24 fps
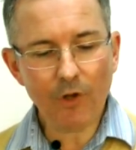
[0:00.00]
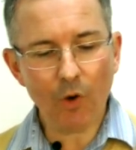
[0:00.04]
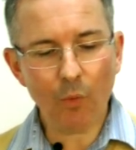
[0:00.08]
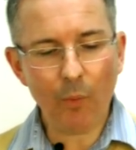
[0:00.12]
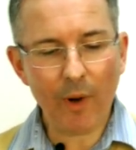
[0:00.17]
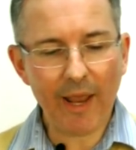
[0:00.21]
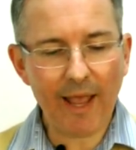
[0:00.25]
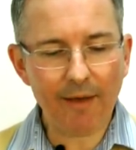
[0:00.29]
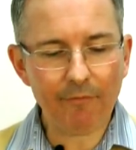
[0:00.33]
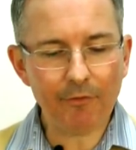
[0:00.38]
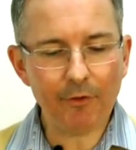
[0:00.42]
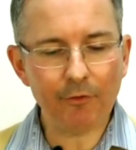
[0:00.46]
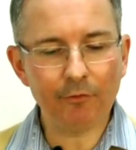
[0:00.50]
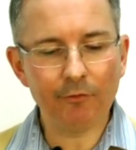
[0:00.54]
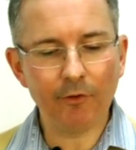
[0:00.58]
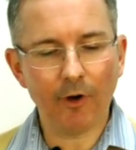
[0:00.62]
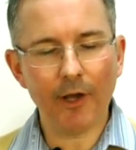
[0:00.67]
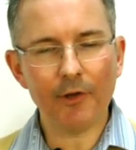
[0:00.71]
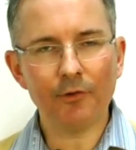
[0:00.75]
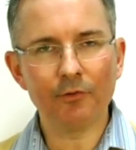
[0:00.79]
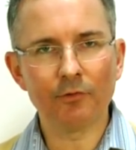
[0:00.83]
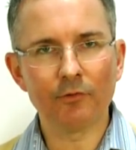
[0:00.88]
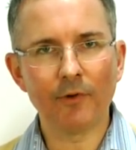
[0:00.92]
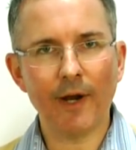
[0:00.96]
we have this
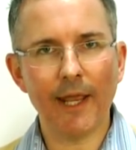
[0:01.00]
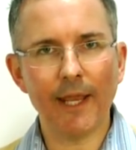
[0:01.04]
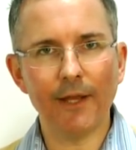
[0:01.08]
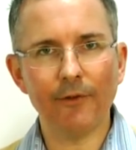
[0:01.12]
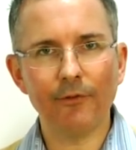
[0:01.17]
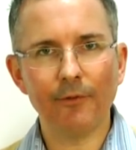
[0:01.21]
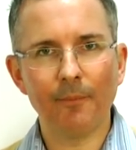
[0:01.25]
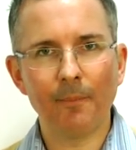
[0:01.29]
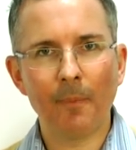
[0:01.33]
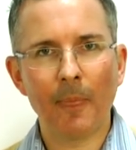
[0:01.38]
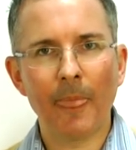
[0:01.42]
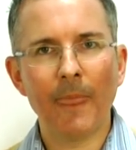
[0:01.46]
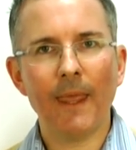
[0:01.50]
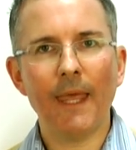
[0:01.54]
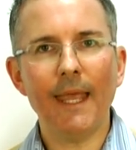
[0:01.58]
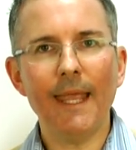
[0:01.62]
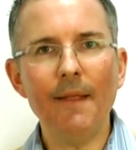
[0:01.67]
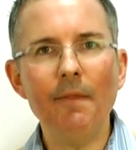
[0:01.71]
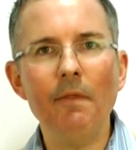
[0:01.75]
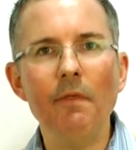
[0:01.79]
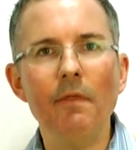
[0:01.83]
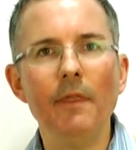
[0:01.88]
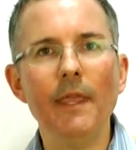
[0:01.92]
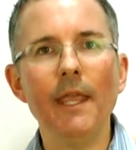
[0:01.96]
vital rate
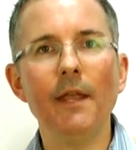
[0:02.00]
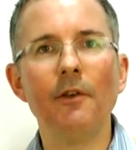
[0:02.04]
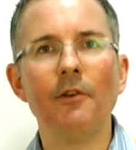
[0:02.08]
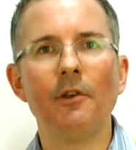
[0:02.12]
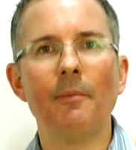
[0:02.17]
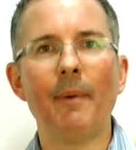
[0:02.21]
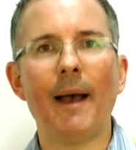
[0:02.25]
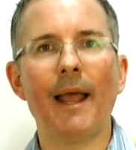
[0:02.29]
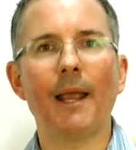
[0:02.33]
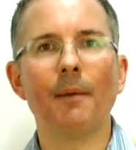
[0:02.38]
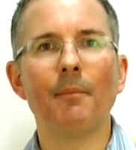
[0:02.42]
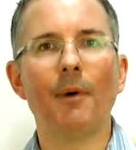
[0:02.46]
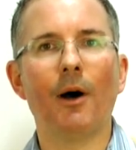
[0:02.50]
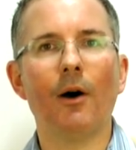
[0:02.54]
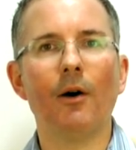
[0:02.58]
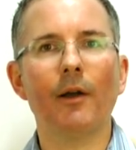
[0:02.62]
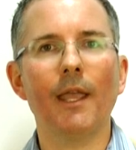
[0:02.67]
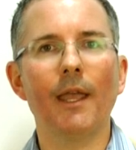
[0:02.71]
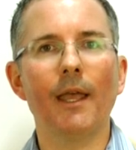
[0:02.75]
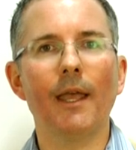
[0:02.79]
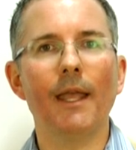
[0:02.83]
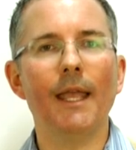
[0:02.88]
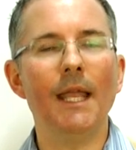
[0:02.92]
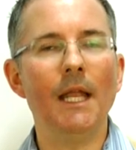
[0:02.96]
in the interbank
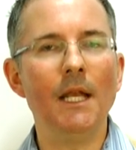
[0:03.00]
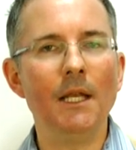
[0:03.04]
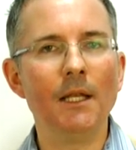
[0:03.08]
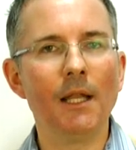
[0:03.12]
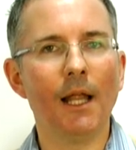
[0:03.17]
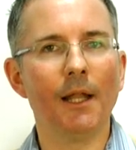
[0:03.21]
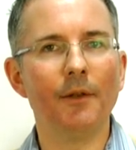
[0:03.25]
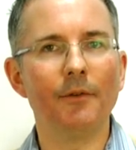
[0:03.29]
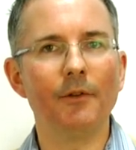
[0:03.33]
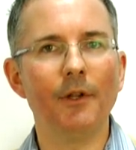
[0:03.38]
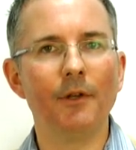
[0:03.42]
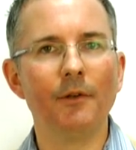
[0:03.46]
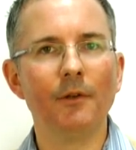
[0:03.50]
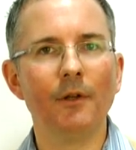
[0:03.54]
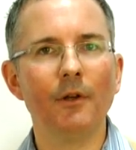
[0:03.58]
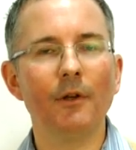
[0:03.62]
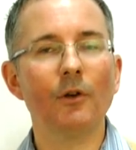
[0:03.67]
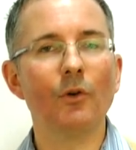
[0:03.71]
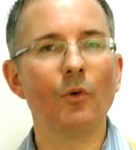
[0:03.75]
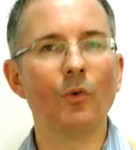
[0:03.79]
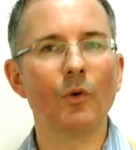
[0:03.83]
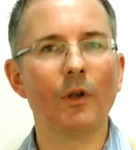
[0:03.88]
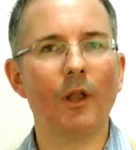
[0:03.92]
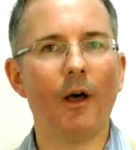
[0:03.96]
market in London
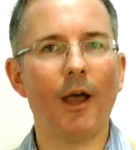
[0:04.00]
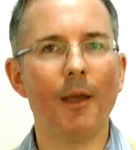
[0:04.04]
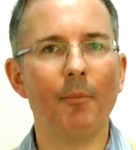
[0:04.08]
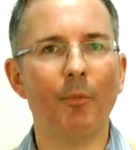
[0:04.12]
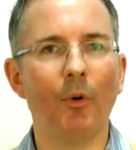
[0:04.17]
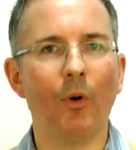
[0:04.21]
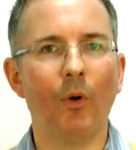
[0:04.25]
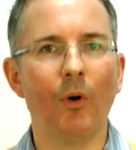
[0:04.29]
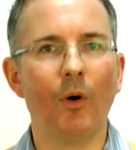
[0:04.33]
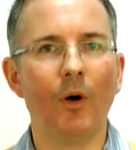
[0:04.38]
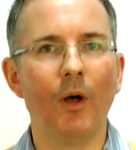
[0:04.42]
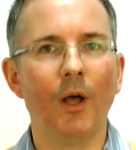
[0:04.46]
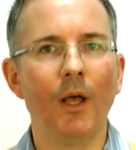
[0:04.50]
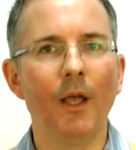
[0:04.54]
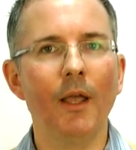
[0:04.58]
called LIBOR.